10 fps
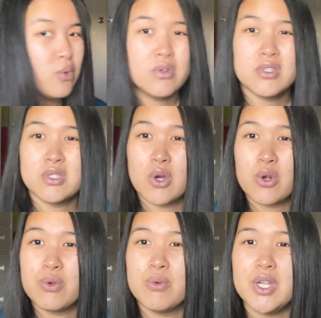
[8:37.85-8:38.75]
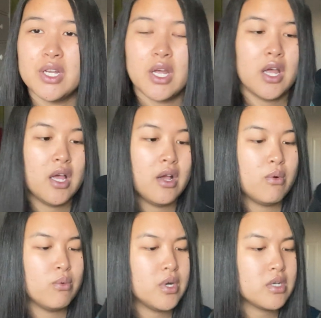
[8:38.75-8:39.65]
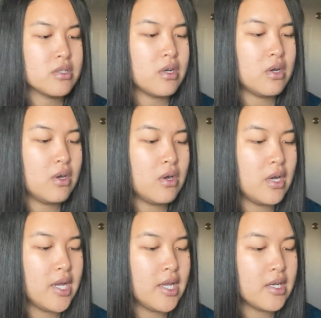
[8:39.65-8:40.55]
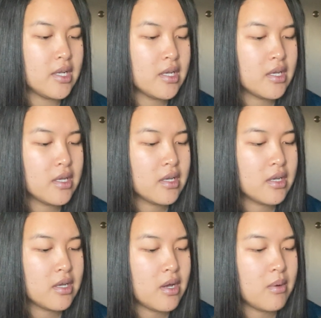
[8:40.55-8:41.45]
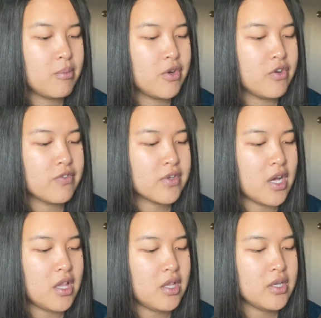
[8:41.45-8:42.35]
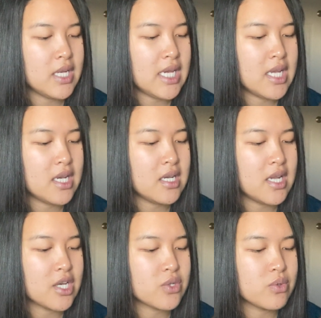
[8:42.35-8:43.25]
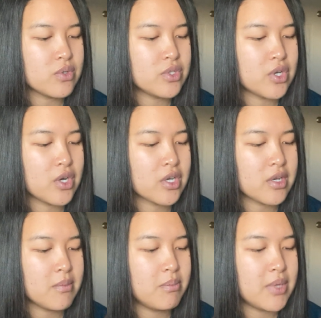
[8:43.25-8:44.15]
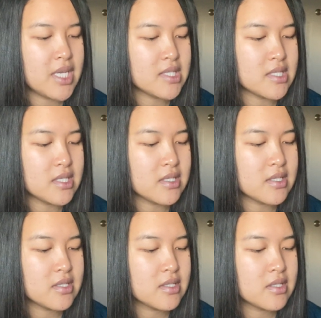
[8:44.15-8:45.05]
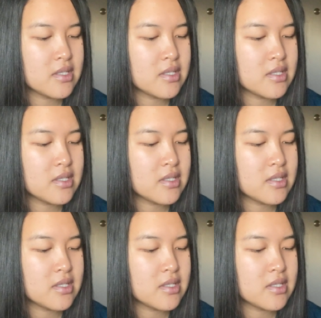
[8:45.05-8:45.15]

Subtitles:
this is hard to read. Works on both colored and natural dark bases.